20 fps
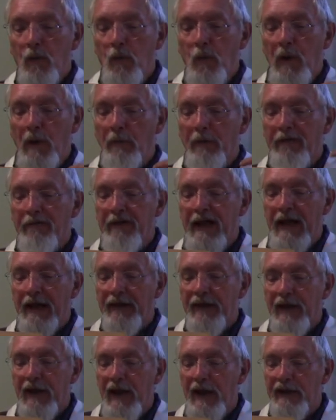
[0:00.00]
when we
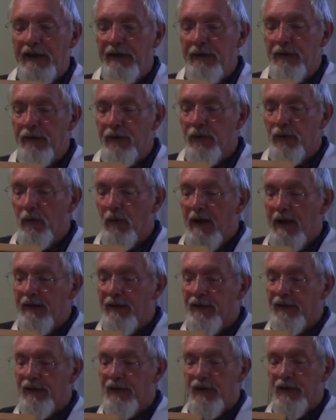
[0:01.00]
react in our usual way
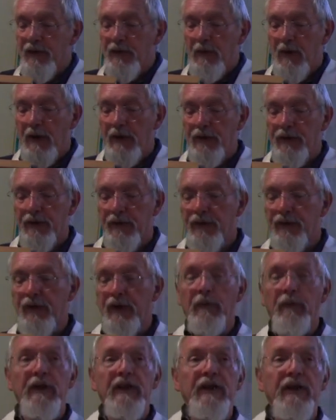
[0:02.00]
to situations,
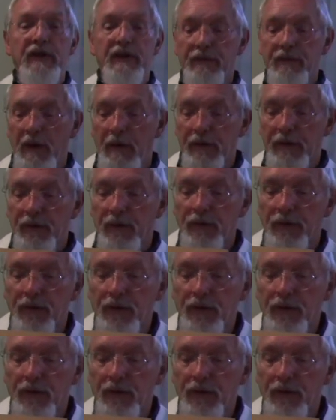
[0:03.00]
so we need to focus on